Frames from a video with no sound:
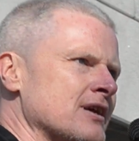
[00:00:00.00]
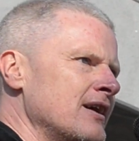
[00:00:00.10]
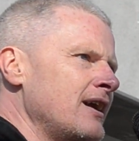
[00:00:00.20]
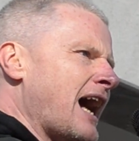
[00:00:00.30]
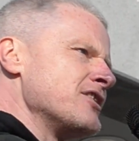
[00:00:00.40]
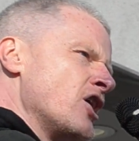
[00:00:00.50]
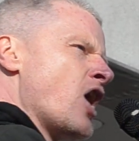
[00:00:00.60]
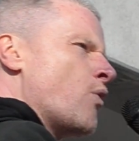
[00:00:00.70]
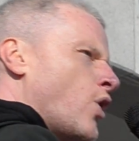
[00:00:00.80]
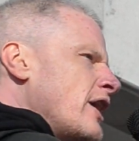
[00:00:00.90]
And you
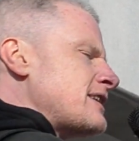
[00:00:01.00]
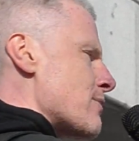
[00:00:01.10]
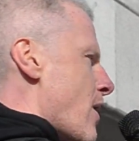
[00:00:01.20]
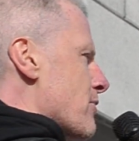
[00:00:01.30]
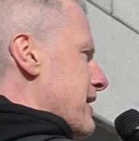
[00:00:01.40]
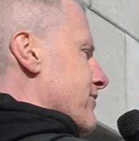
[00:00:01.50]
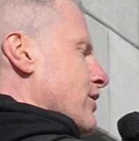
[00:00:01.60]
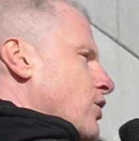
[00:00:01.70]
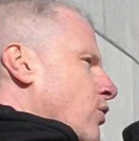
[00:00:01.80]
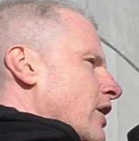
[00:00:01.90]
know why they won't give an
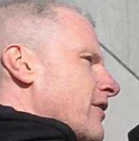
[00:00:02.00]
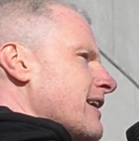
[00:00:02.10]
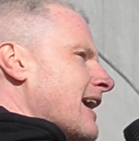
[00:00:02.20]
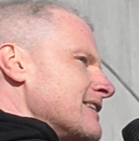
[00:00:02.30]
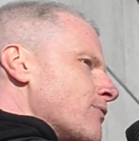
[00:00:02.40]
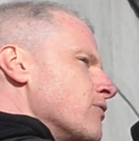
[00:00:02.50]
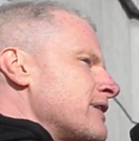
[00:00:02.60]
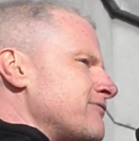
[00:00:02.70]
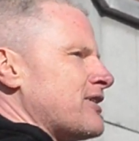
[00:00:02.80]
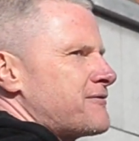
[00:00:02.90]
inquiry and they won't
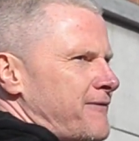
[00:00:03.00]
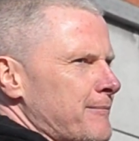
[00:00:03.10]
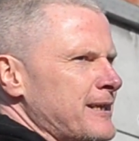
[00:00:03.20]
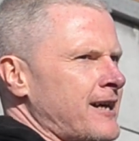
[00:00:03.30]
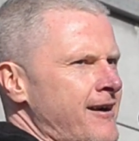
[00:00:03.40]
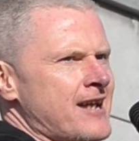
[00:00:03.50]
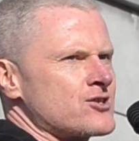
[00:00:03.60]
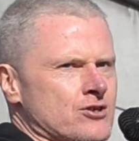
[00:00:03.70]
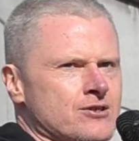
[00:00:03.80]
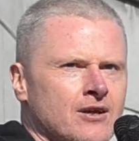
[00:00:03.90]
give this family their
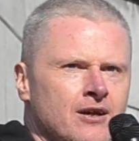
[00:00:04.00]
answers?